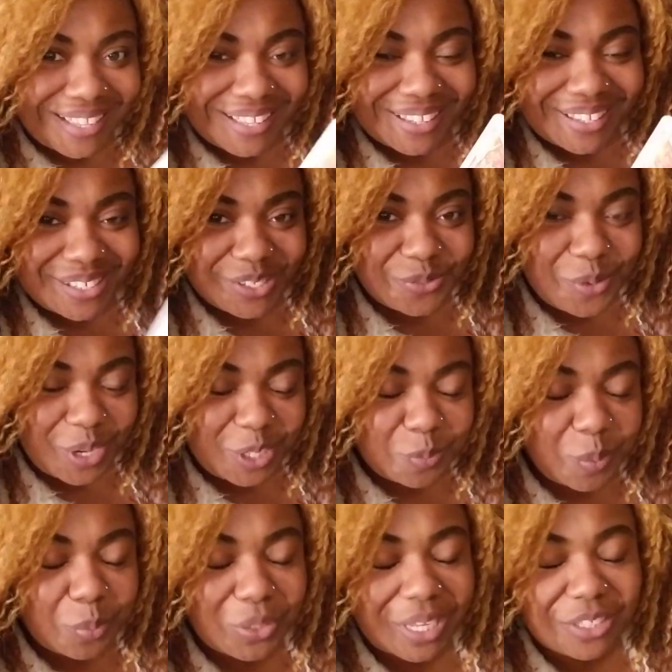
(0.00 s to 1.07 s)
This is why these
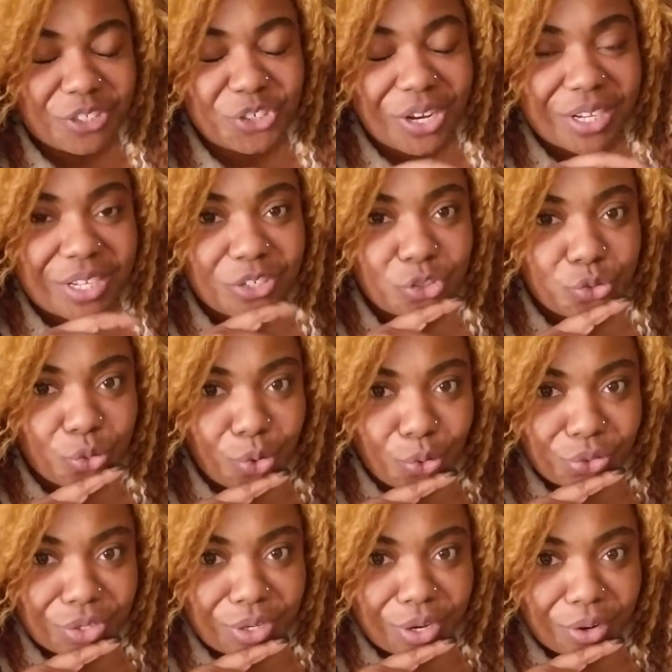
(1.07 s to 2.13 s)
people like to try to control
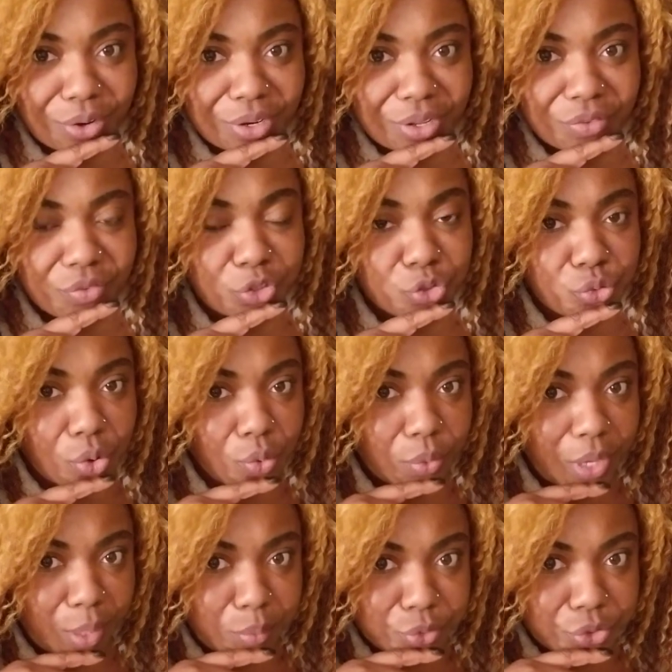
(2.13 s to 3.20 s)
the narrative, control what
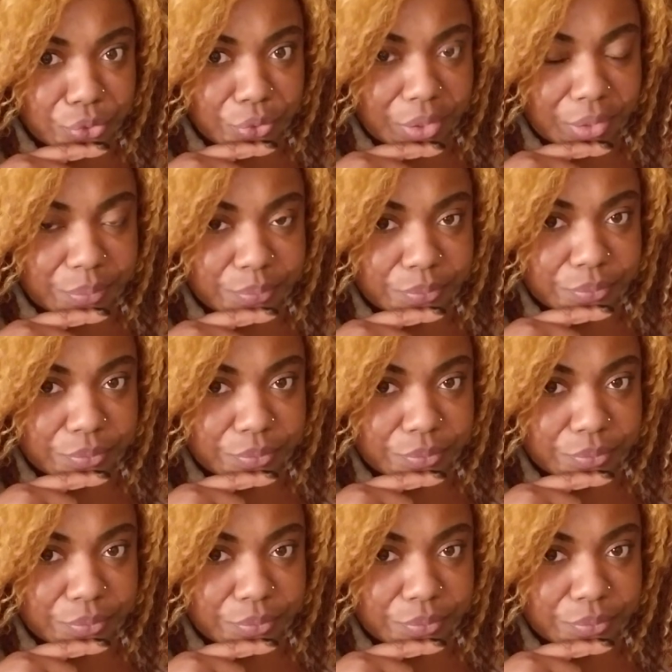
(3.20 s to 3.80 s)
I'm doing.